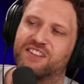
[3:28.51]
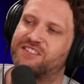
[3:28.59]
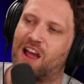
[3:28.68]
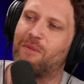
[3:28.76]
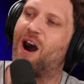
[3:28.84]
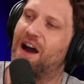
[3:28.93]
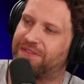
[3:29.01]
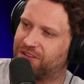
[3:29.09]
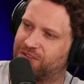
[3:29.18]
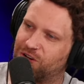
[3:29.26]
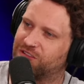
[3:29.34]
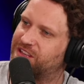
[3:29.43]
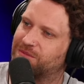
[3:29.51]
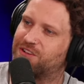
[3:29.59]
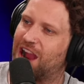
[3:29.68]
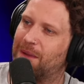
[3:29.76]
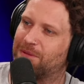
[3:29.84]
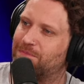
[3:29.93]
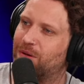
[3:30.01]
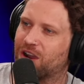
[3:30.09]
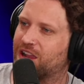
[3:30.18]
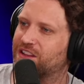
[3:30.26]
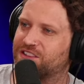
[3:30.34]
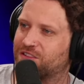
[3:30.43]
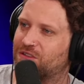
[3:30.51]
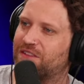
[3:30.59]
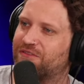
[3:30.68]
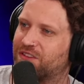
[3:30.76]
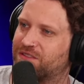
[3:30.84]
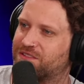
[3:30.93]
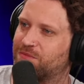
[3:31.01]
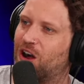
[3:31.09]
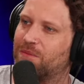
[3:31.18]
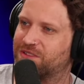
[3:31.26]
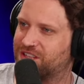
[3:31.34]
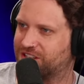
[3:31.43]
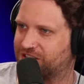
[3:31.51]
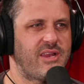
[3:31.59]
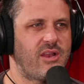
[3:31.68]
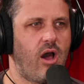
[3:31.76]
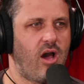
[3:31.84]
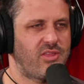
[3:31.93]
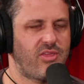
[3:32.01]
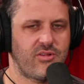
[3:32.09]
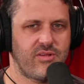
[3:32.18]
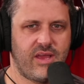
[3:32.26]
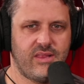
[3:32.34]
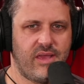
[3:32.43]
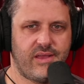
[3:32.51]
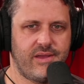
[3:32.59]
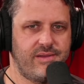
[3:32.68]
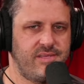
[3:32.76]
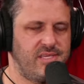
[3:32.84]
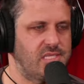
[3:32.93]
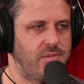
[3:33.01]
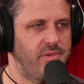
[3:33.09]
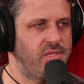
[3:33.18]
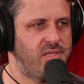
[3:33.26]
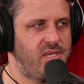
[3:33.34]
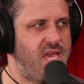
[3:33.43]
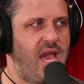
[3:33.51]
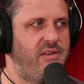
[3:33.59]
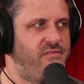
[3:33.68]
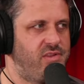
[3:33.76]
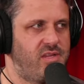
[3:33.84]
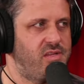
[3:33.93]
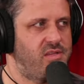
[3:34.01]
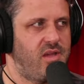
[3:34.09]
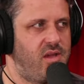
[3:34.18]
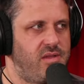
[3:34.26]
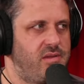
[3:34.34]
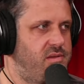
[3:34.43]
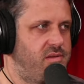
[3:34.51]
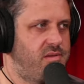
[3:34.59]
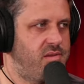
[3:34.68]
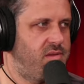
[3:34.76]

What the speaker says: just some author that wrote some crappy book and he's going to run for a small position. like an author and like a disability advocate guy.